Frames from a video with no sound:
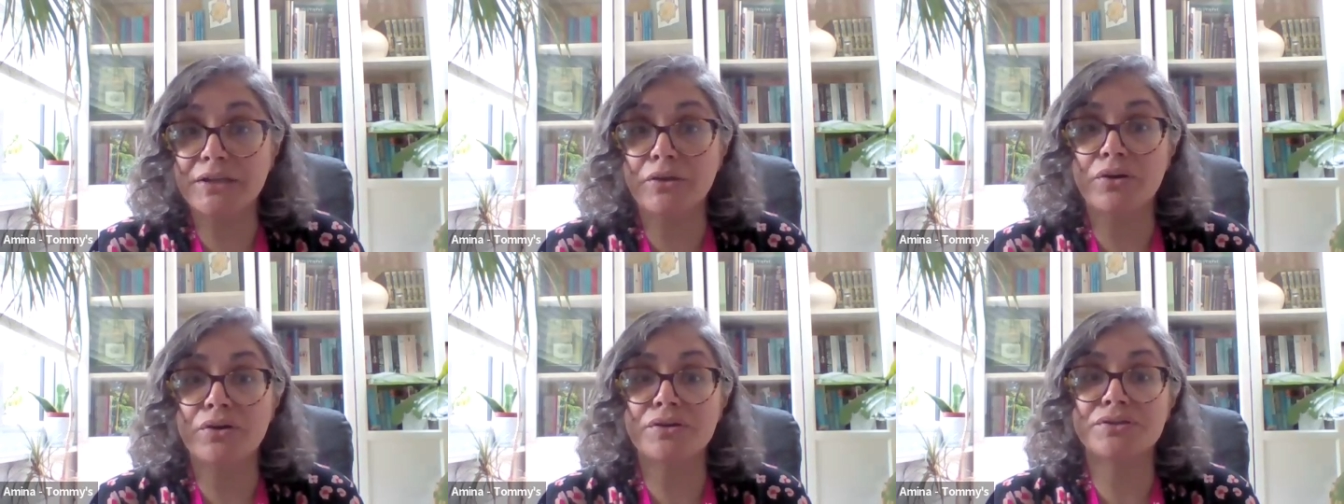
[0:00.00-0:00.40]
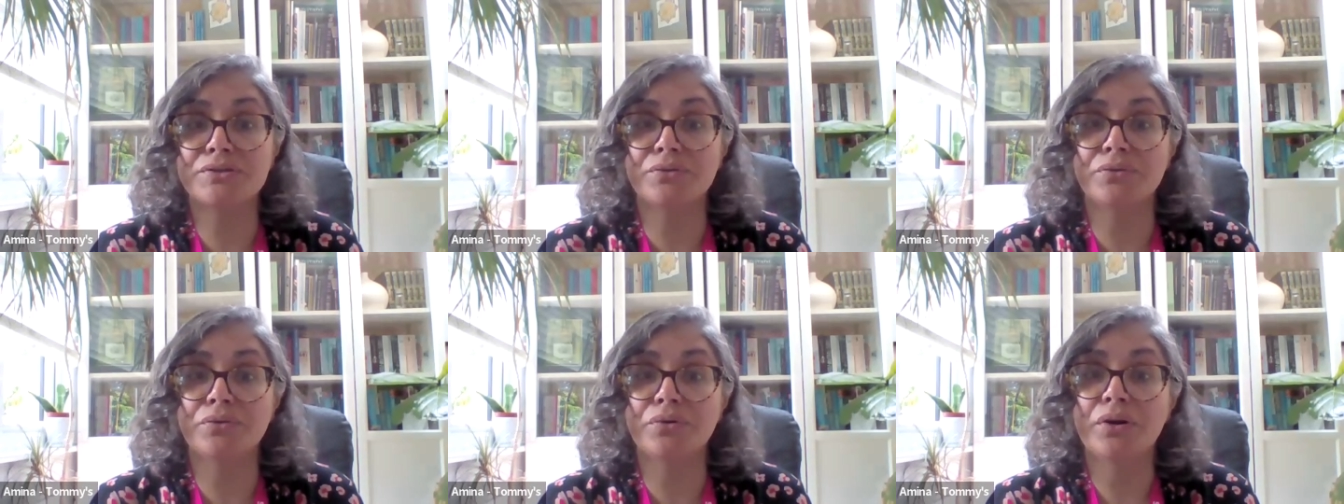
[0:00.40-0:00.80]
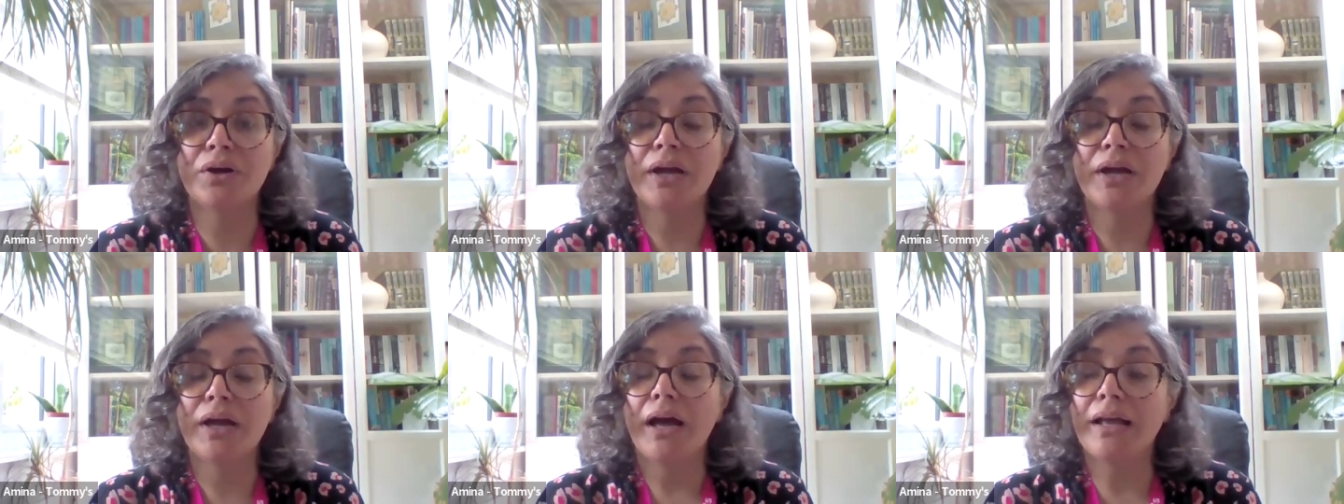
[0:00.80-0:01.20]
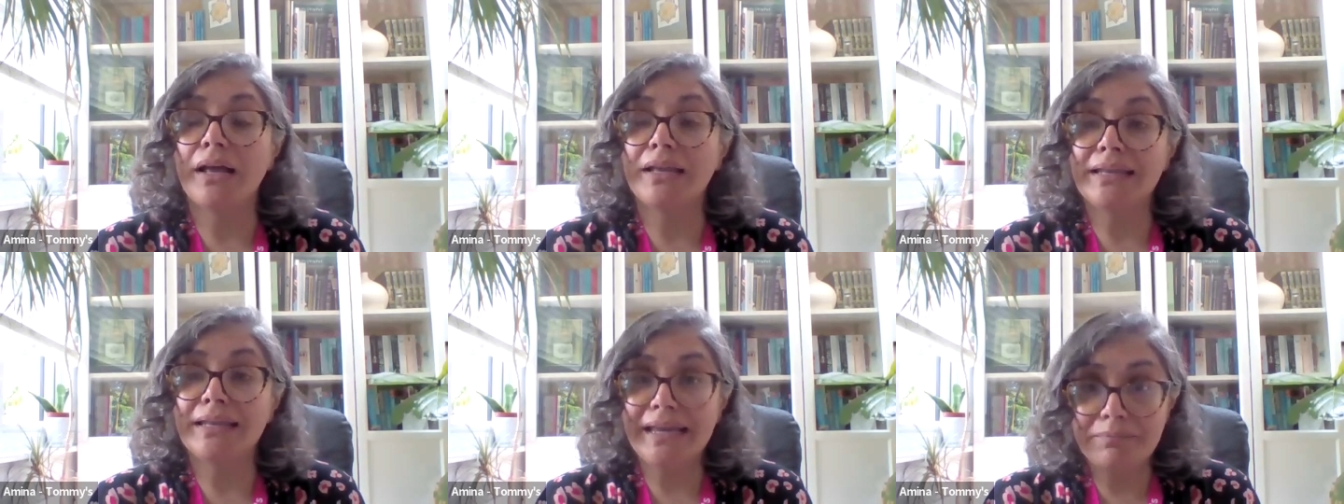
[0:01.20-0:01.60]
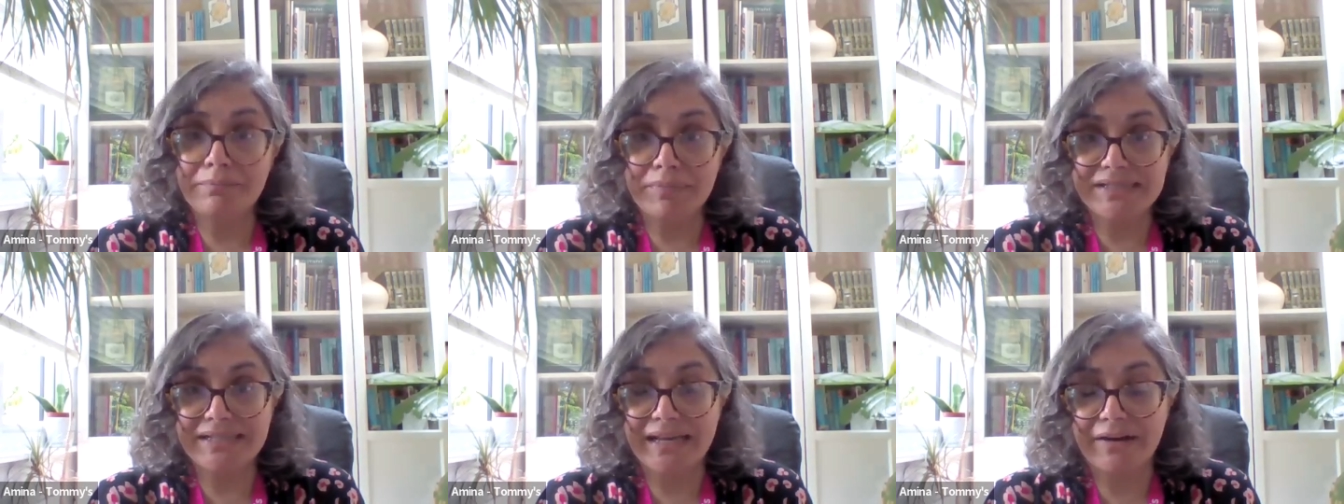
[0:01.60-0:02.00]
loss, or a late
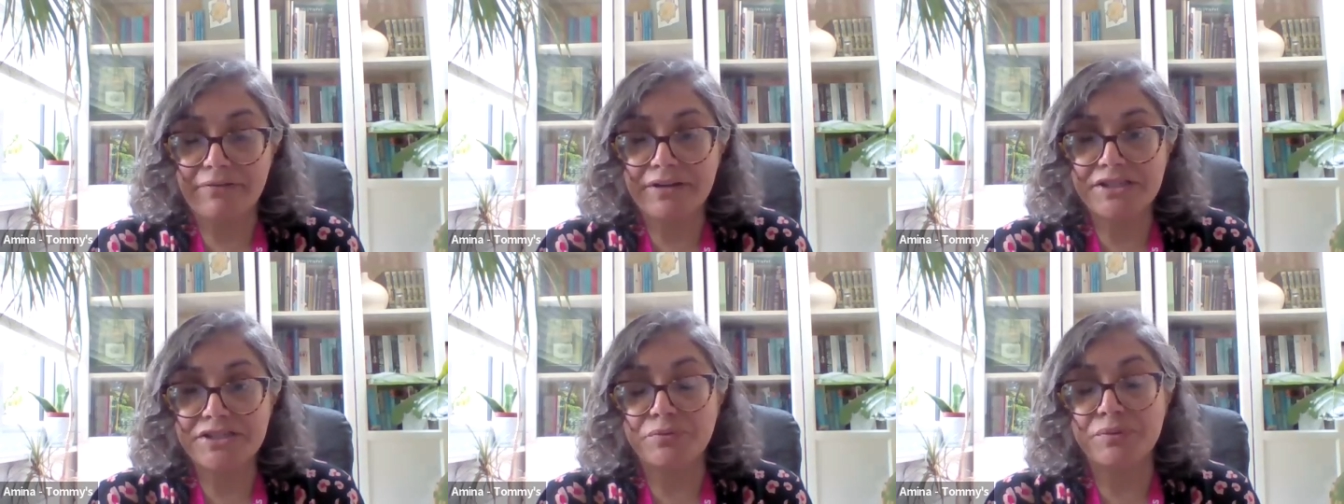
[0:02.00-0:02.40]
miscarriage,